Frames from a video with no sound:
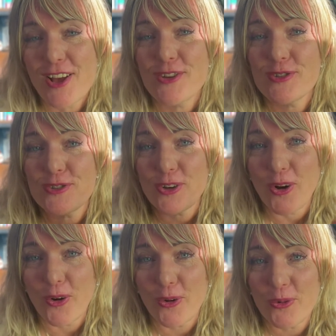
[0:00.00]

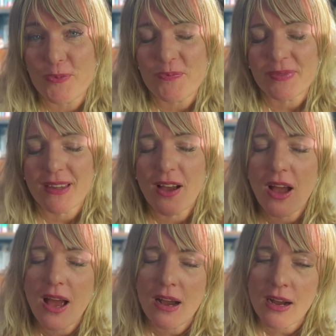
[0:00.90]
So,
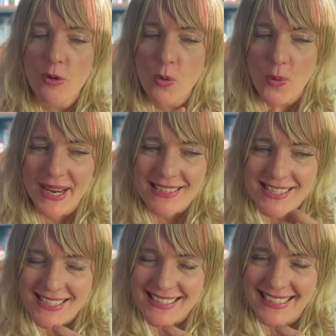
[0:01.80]

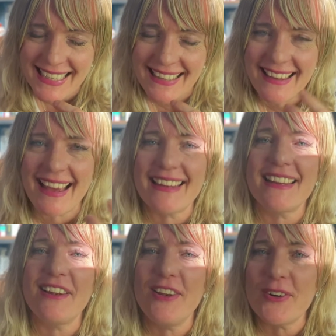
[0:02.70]
questioning that
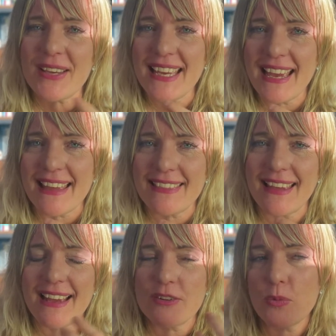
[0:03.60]
and looking at
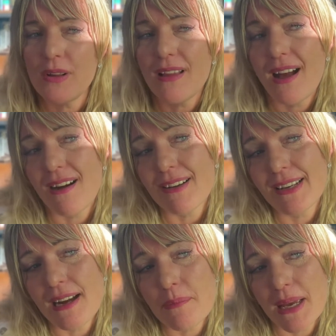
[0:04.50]
that, well, how could
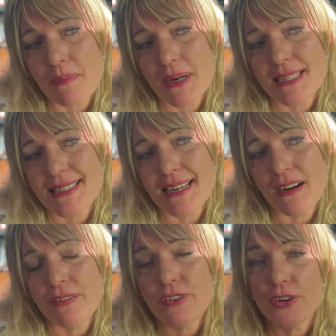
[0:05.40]
I make
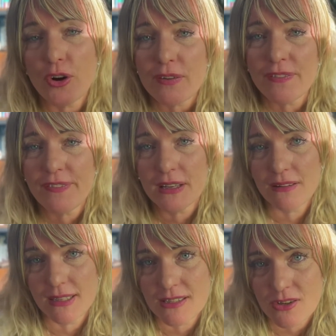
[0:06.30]
myself not feel
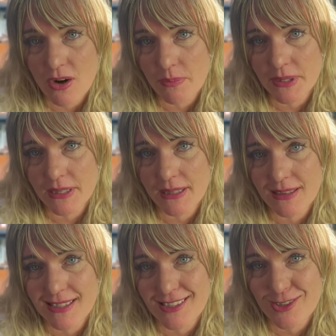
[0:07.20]
less competent in
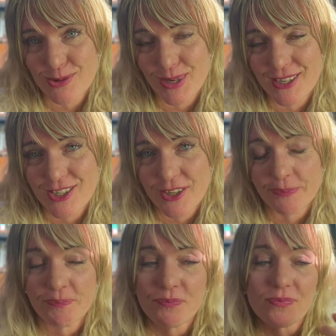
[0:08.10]
this situation?